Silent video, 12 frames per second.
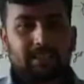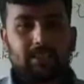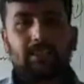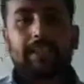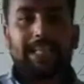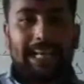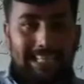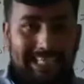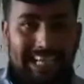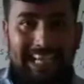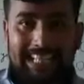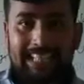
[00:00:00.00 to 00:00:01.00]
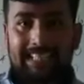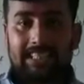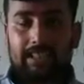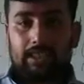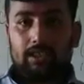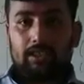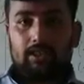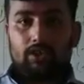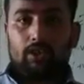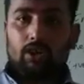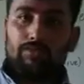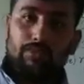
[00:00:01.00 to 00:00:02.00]
is the net energy
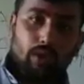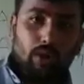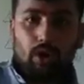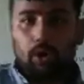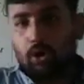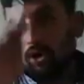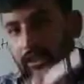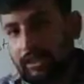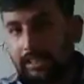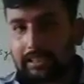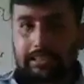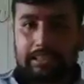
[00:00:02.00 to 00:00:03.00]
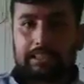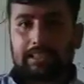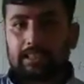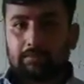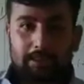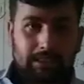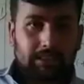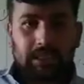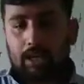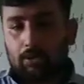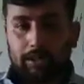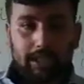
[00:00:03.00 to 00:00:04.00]
of all these system and
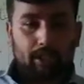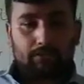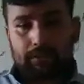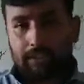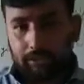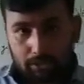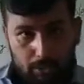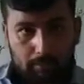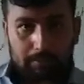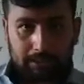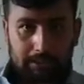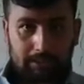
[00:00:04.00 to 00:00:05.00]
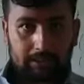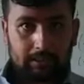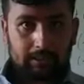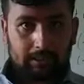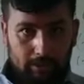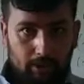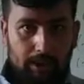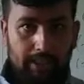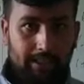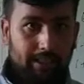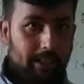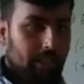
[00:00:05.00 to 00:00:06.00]
surrounding of the entropies. Got
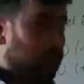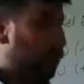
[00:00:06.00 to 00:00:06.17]
it?